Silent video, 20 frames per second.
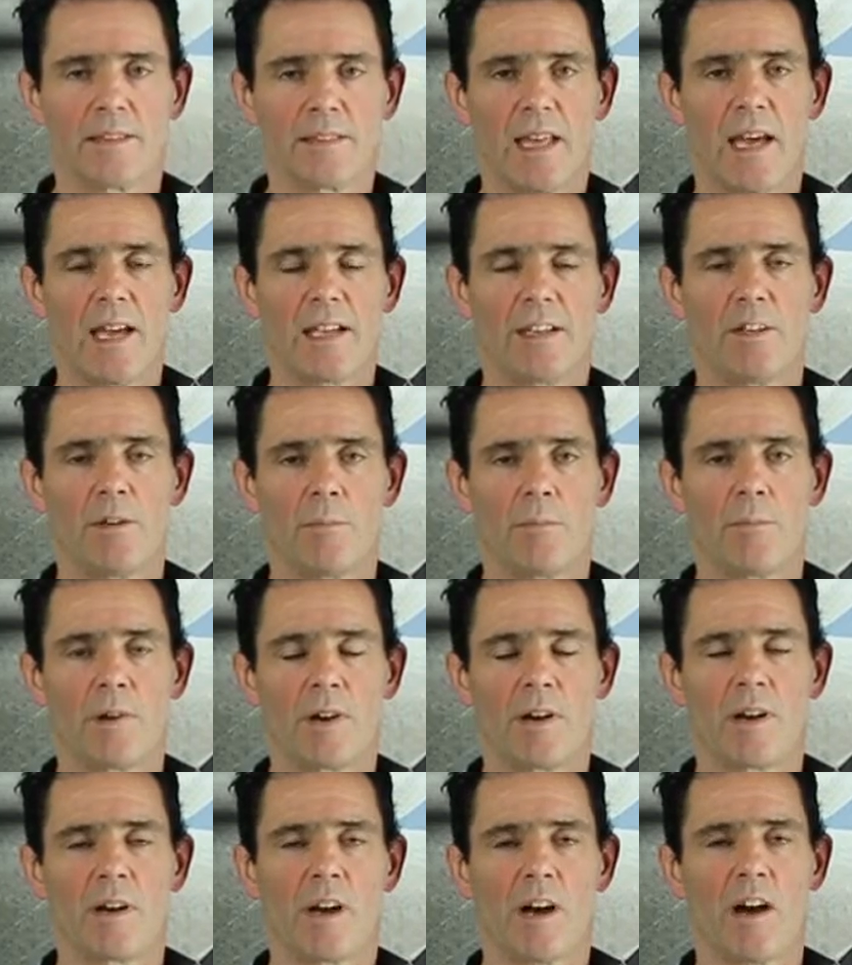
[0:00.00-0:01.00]
That
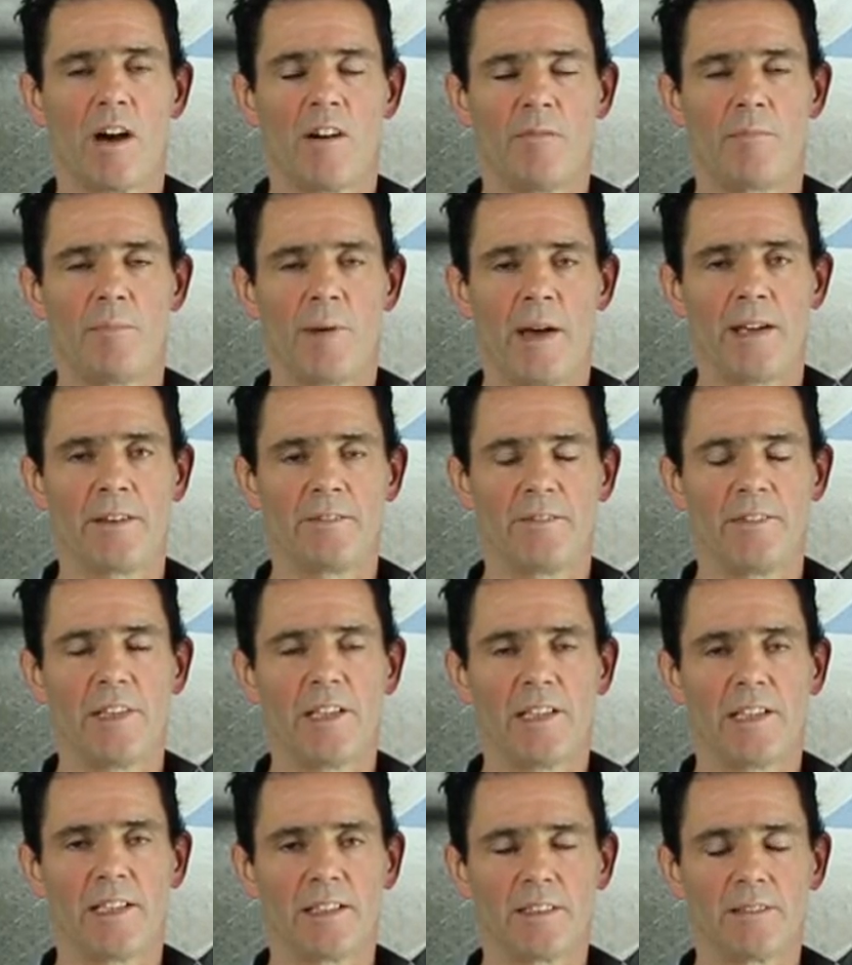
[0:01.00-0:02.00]
number of bad
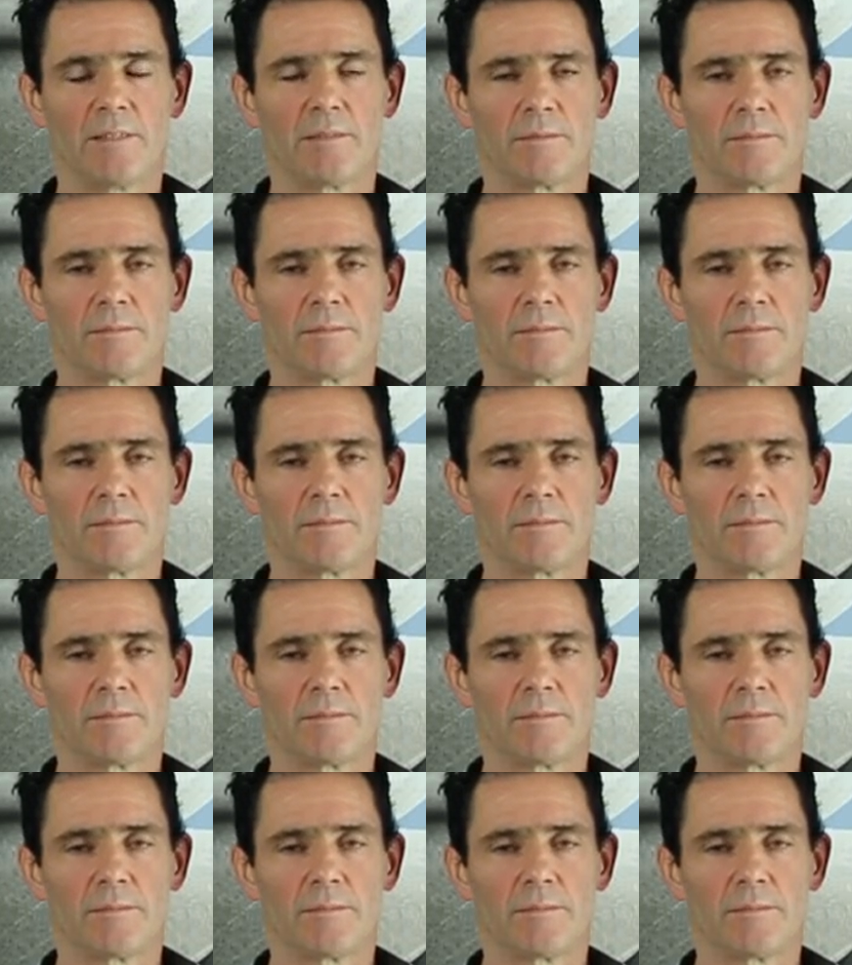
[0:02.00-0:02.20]
feeling.